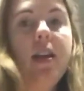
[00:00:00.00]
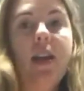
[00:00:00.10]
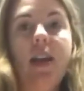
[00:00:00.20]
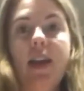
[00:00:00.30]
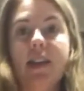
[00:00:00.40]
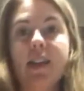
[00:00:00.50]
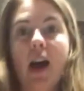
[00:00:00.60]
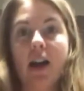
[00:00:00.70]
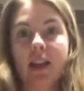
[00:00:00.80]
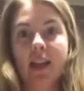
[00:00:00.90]
and
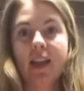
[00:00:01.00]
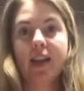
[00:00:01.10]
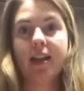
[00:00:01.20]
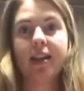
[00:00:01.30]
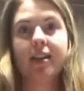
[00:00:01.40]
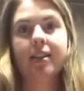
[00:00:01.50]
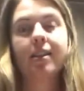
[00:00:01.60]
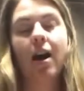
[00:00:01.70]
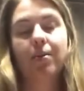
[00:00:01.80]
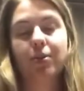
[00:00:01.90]
honey is
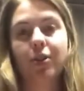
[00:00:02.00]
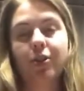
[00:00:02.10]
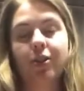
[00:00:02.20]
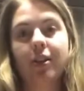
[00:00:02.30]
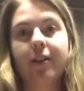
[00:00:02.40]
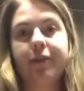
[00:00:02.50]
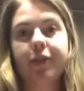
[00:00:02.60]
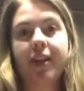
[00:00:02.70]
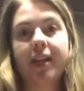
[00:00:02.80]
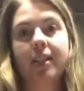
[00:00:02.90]
optional if
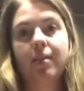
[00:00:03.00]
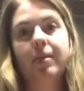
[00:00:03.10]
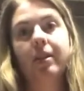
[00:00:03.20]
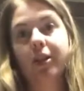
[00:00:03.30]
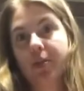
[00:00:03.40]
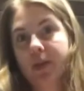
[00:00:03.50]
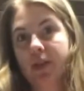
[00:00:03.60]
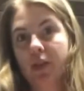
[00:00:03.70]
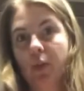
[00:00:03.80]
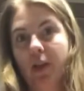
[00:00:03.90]
you'd like it to be a little bit
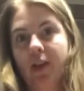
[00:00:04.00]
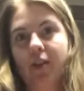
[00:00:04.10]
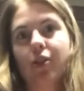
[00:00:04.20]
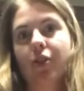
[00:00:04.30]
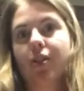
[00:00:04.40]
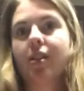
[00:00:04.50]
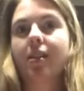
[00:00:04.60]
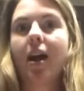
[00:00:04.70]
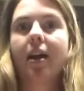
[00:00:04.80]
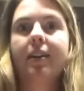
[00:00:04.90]
sweeter. So this is
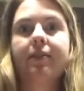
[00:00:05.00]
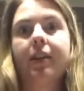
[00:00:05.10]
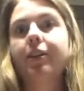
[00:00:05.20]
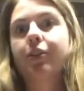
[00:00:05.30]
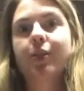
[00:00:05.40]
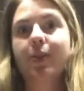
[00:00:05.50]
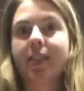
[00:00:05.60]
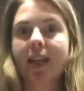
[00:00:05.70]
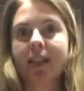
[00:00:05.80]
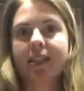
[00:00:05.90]
kind of like you'll do a
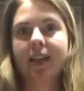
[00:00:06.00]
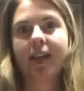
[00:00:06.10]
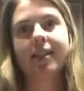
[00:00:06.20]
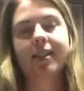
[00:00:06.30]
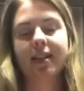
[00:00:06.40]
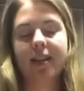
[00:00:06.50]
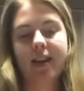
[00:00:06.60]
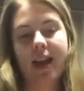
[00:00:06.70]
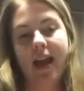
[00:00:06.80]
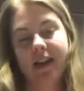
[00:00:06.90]
taste test and
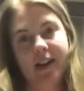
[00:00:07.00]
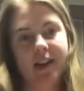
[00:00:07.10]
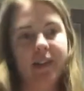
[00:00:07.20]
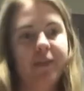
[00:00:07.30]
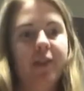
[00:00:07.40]
then add honey if you